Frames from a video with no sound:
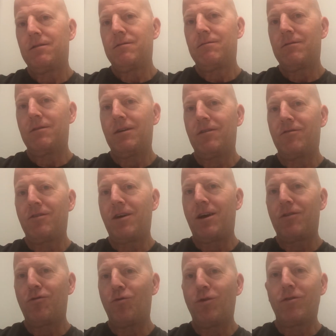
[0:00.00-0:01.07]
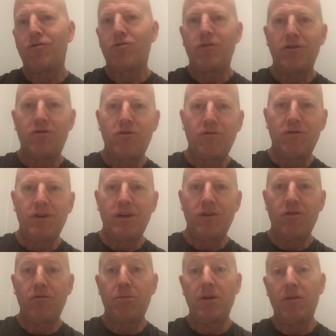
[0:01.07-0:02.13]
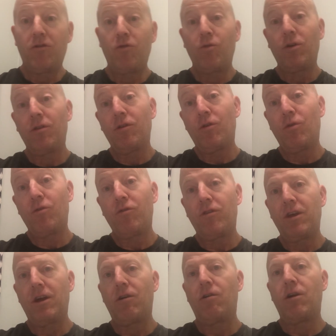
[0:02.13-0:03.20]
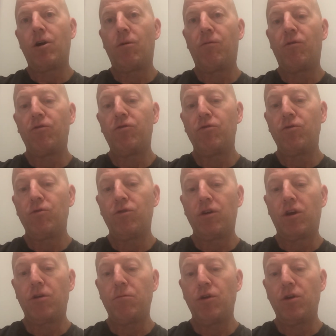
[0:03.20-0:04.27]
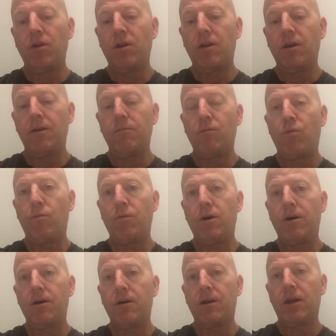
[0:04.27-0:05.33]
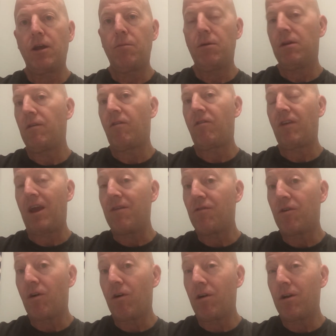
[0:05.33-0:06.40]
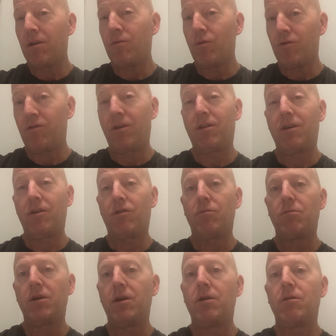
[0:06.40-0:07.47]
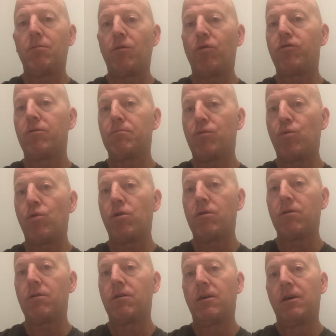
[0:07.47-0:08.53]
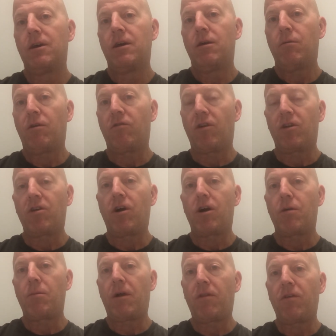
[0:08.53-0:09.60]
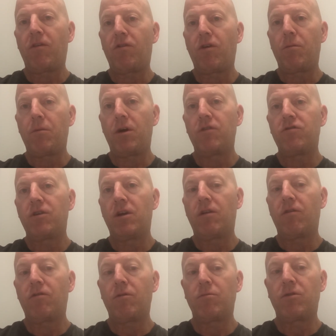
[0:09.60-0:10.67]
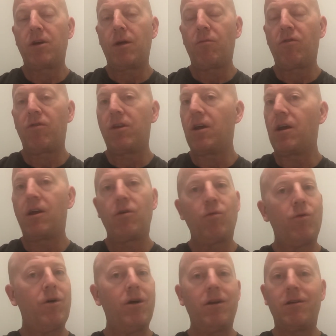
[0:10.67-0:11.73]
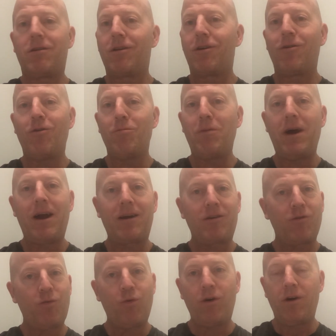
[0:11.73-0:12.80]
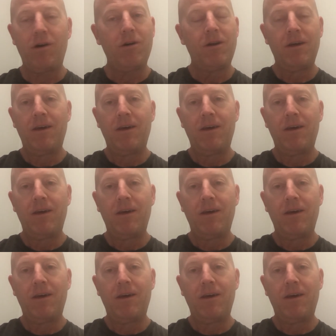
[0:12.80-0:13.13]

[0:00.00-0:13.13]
he's not doing traditional videos, but he's doing those that are helpful to the community, keeping it safeguarded, which I think could be the most important, because I talk about this on my channel sometimes, and that I don't want it to go back to where